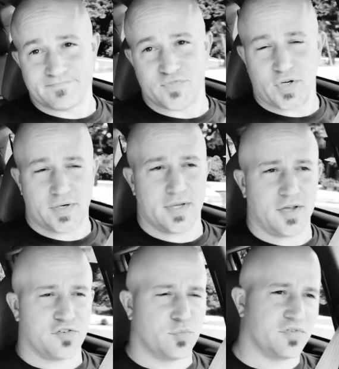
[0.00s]

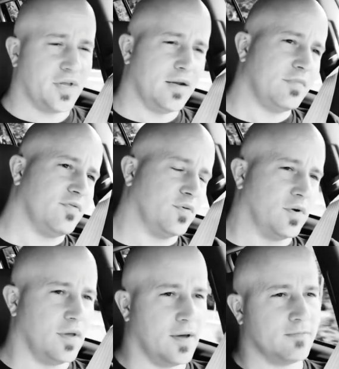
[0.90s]
Veritasium was done before
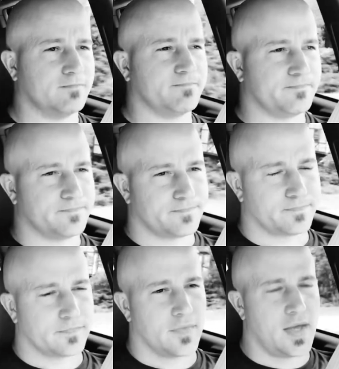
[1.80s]
that.
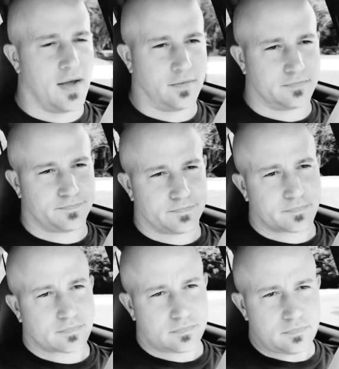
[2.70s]
Now,
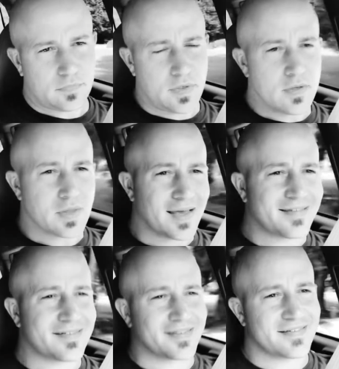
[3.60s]
the
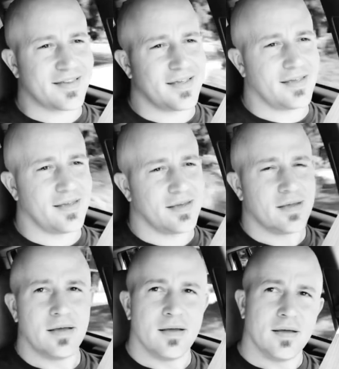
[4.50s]
SEC
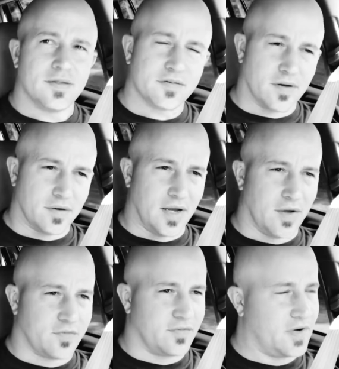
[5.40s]
is going
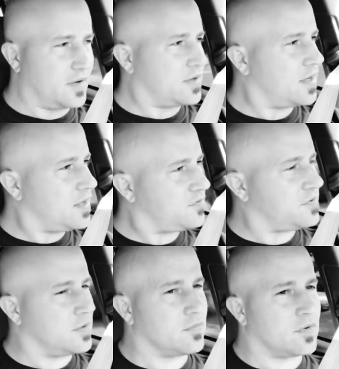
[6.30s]
after
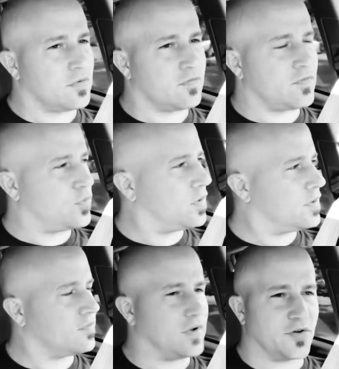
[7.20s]
Veritasium for
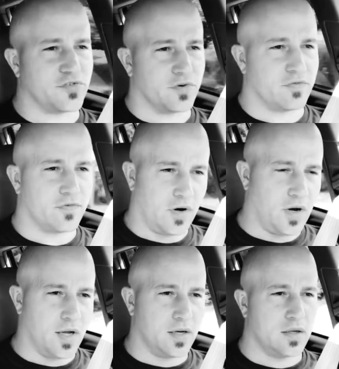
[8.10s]
investor
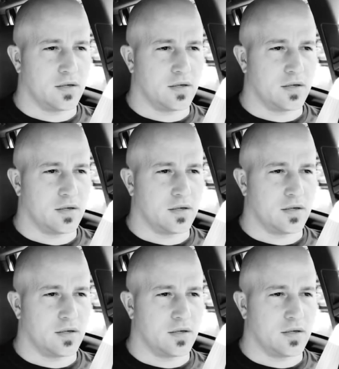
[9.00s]
fraud